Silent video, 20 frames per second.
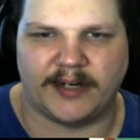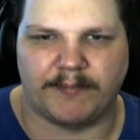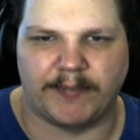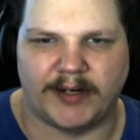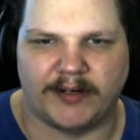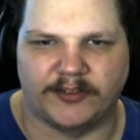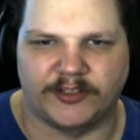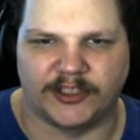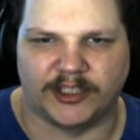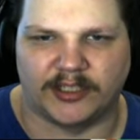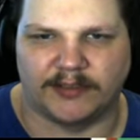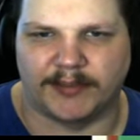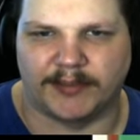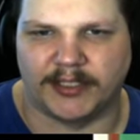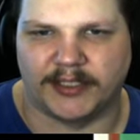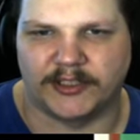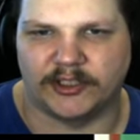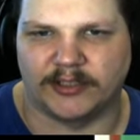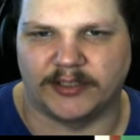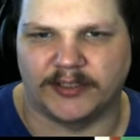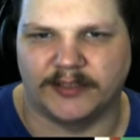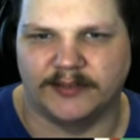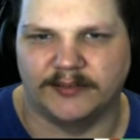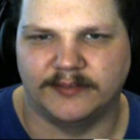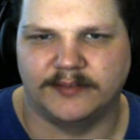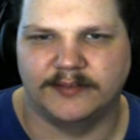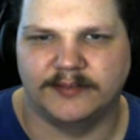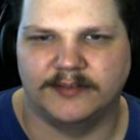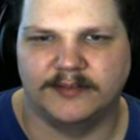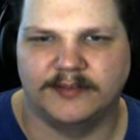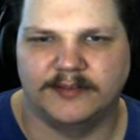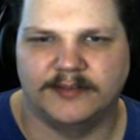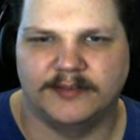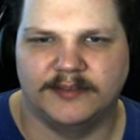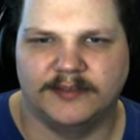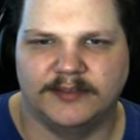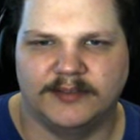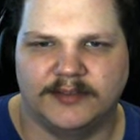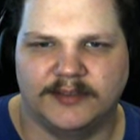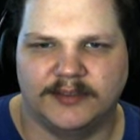get a better job, actually.
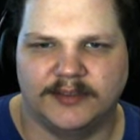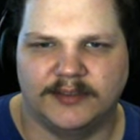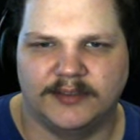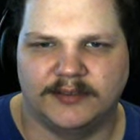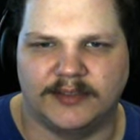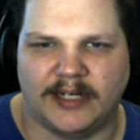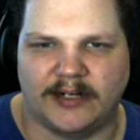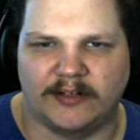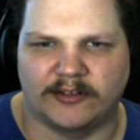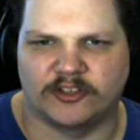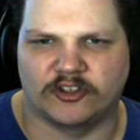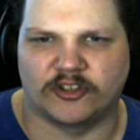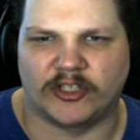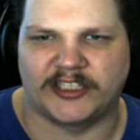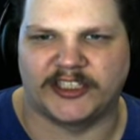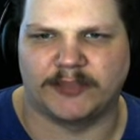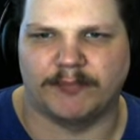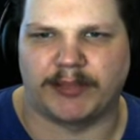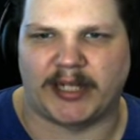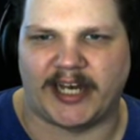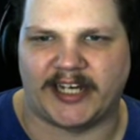I don't trust the